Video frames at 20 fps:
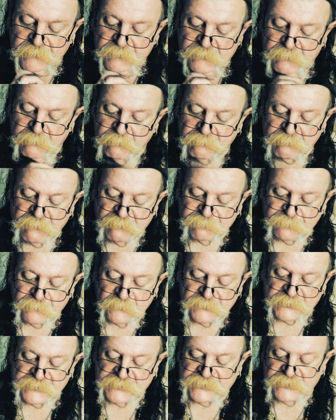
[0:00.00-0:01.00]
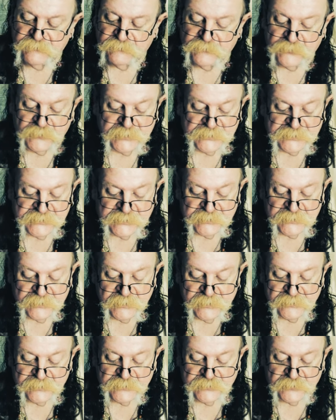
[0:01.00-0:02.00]
reference in writing
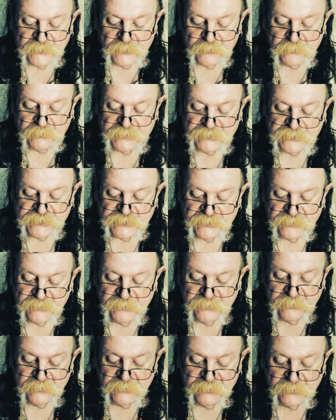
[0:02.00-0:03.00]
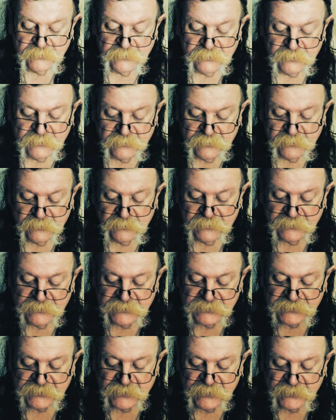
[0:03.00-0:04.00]
to Norwich. Uh,
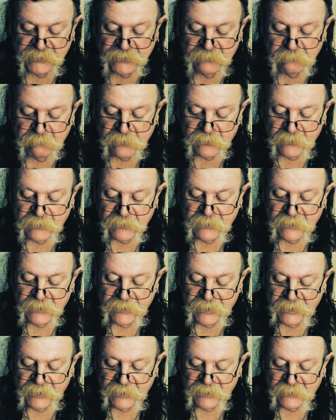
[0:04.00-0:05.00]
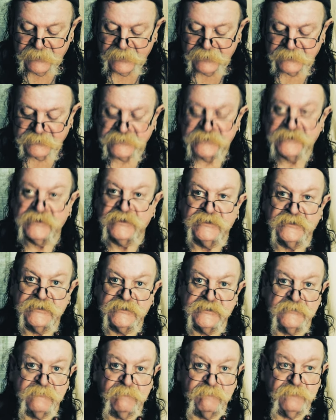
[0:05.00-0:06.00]
it's the Liber
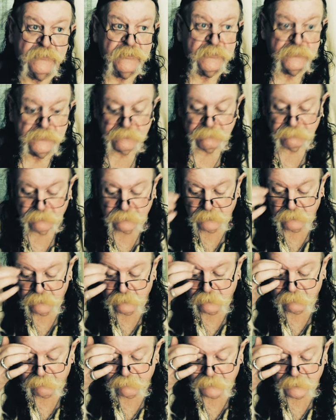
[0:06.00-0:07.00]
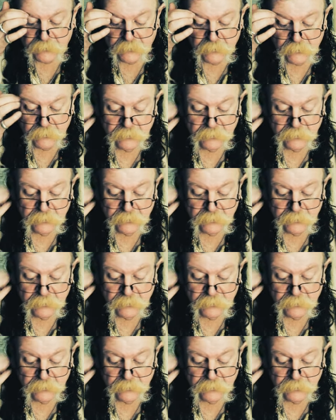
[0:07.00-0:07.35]
Eliensis, for those of you who have a